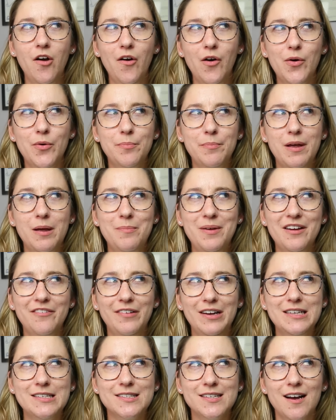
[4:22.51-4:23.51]
oh, maybe
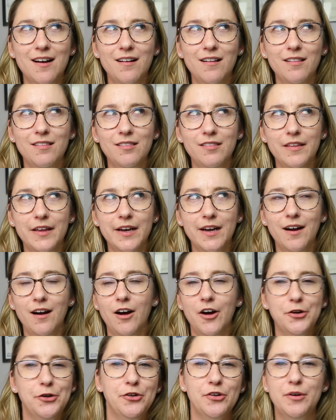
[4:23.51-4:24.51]
if I sell like
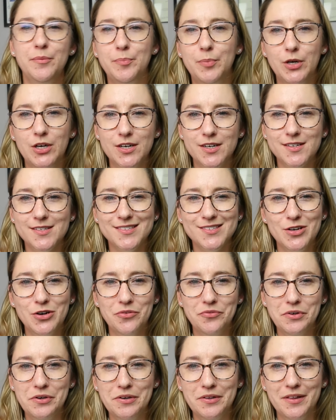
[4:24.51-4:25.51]
100 books
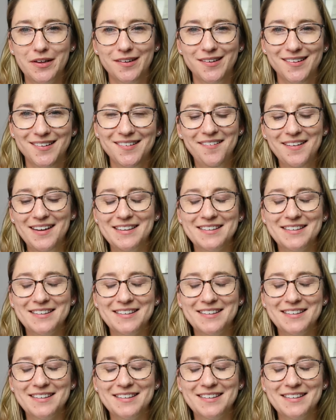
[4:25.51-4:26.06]
over